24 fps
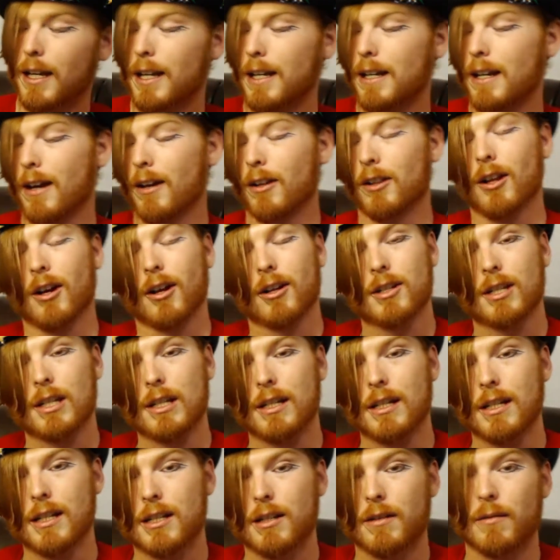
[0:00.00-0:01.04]
Now,
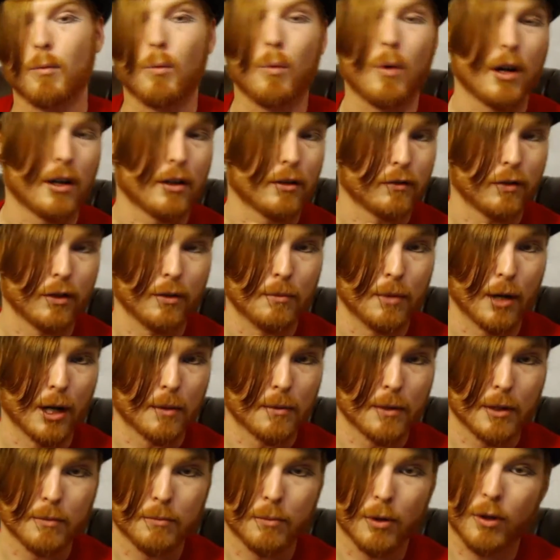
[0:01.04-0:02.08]
Larceny is a wonderful
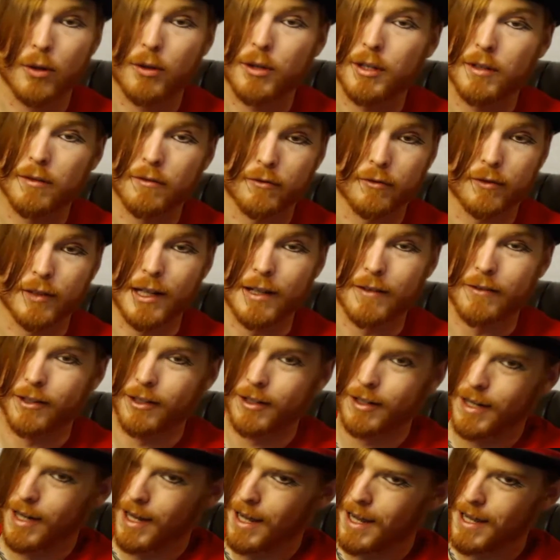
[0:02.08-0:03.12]
bourbon, both in
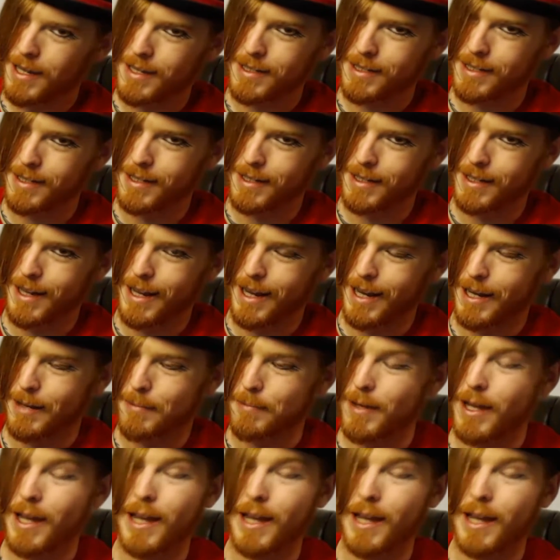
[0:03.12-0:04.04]
flavor and in name,